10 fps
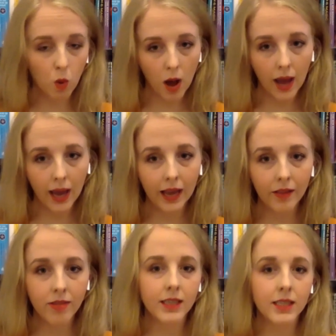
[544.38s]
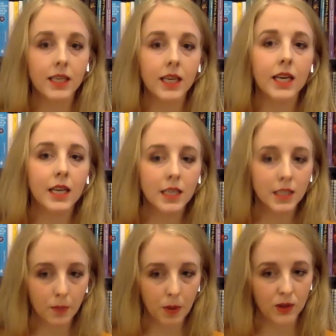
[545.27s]
why this
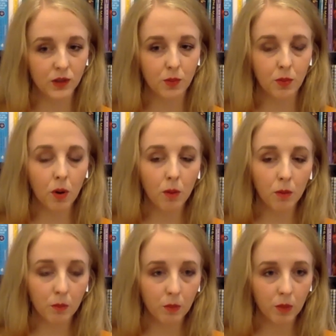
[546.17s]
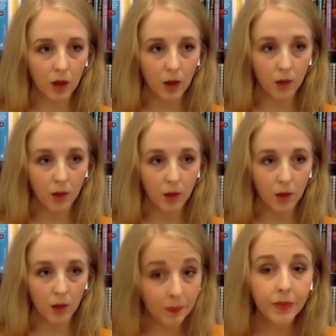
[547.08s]
is a part of the
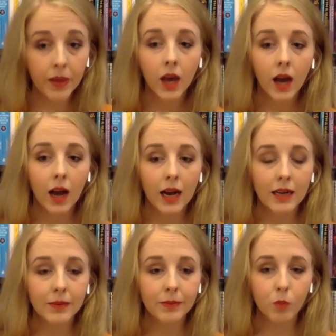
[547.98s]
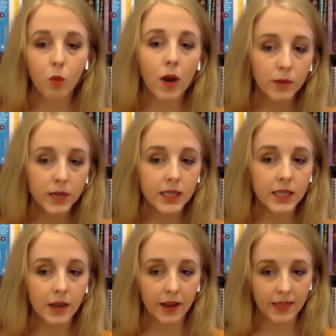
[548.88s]
program, one
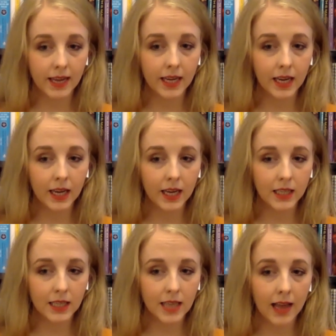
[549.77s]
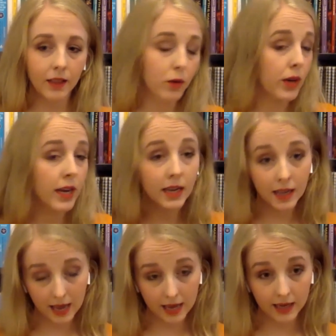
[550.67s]
reason I think is that
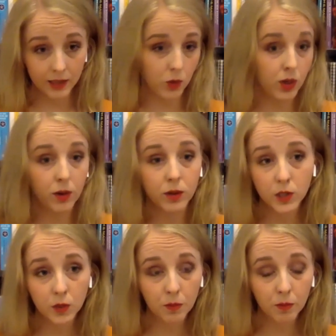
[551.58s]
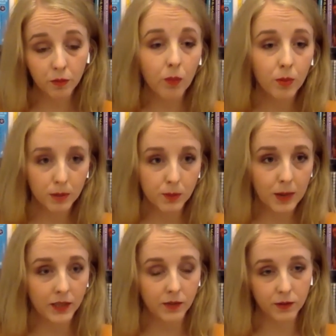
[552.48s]
looking at esotericism from the
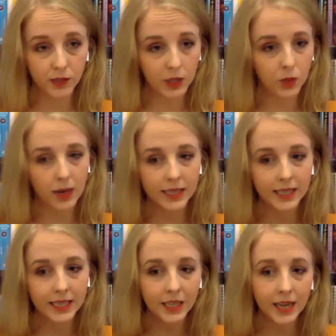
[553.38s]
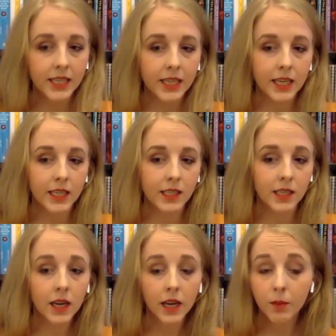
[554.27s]
perspective of sexuality and gender is
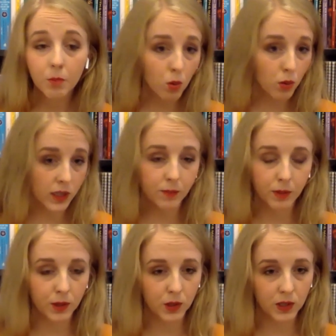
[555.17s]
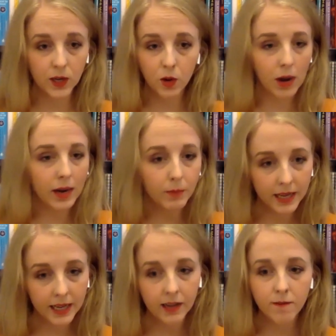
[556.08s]
important, because it's
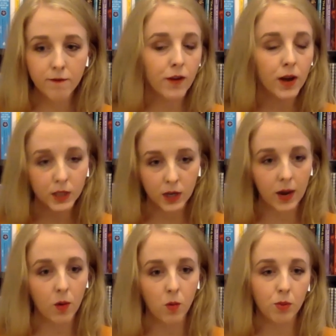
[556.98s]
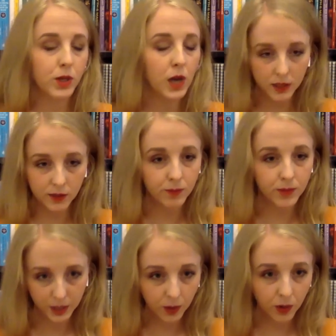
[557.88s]
incredibly fertile, productive
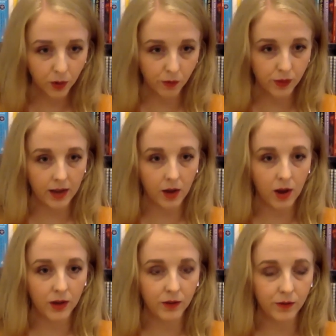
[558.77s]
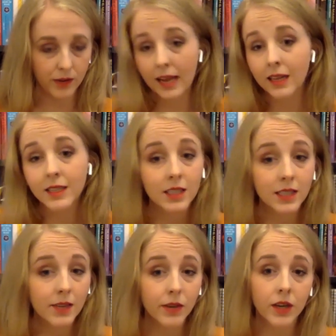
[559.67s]
material for that kind of
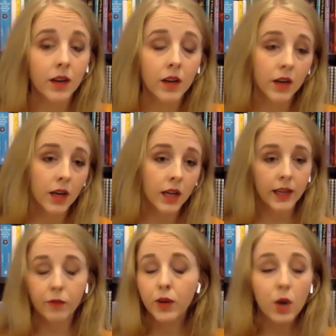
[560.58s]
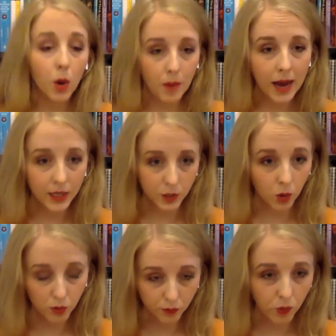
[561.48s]
analysis. Even if we go back to
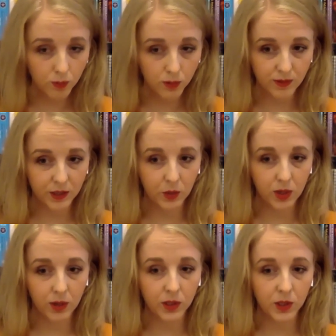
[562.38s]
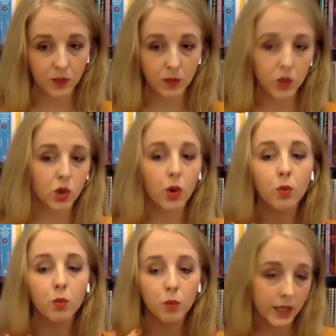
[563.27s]
older forms of esotericism, it's so
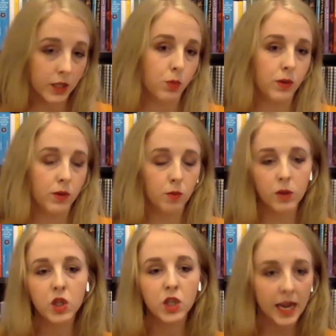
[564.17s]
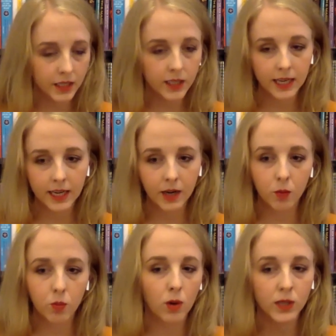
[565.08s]
rich with gendered and
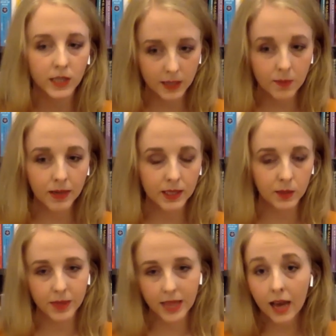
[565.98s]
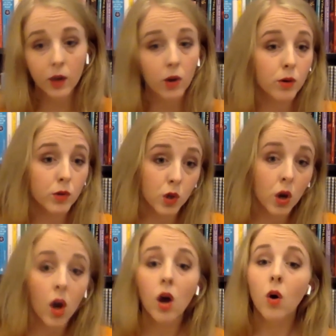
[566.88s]
erotic symbolism, and that goes
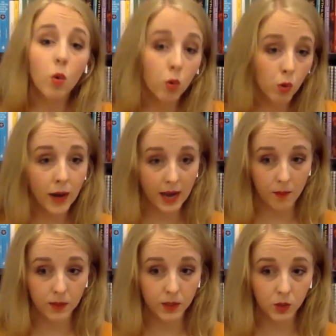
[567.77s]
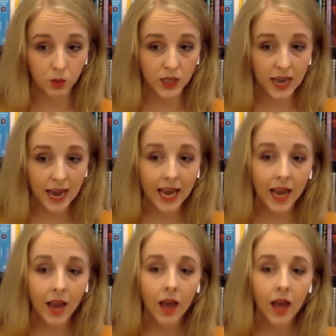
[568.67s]
all the way up until
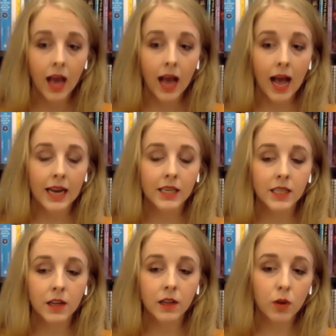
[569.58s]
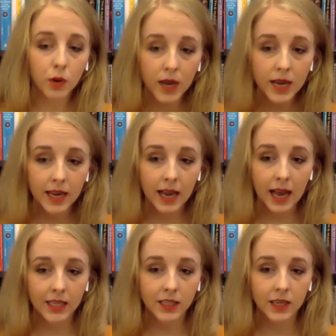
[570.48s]
today. And looking
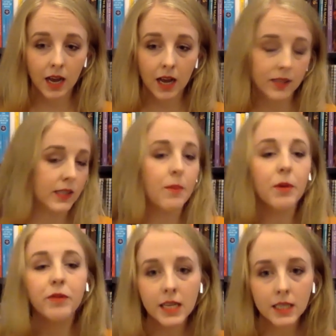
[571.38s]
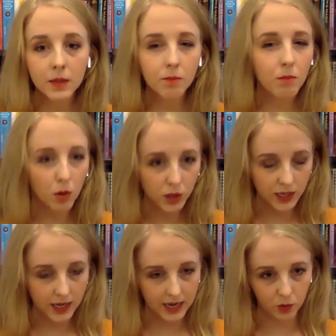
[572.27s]
at some of these
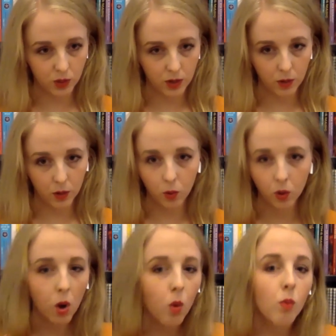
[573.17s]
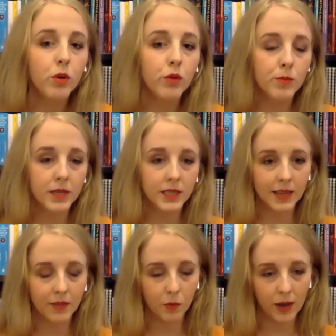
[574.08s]
modern esoteric or occult movements
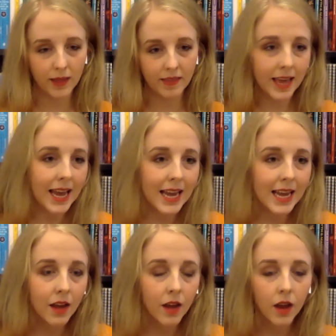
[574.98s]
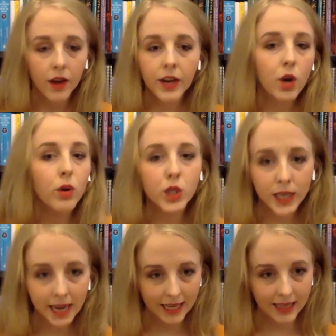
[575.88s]
and the way that they
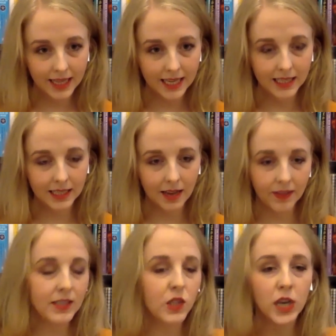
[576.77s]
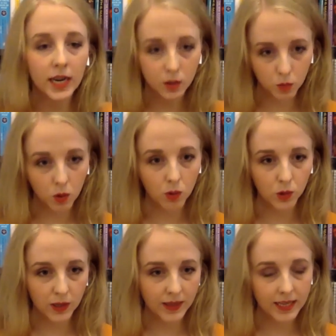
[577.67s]
negotiate these gender
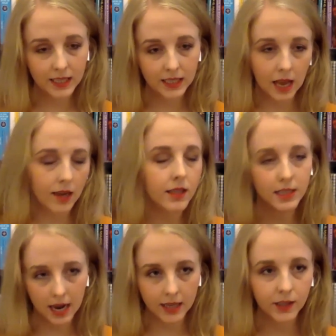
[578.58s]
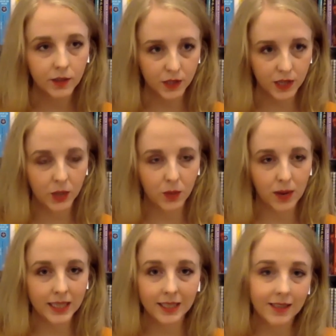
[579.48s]
roles and these understandings of
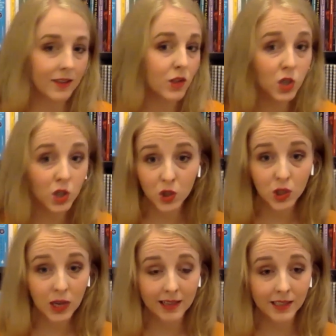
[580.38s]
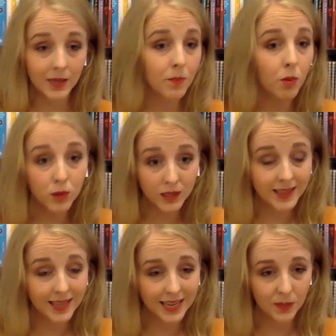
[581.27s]
sexuality doesn't just tell us
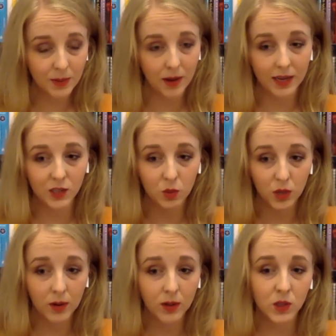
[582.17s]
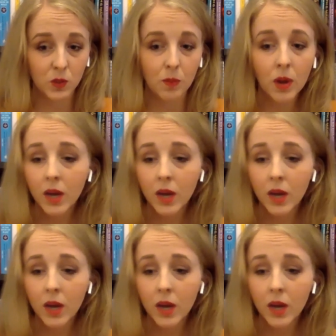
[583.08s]
important things about esotericism,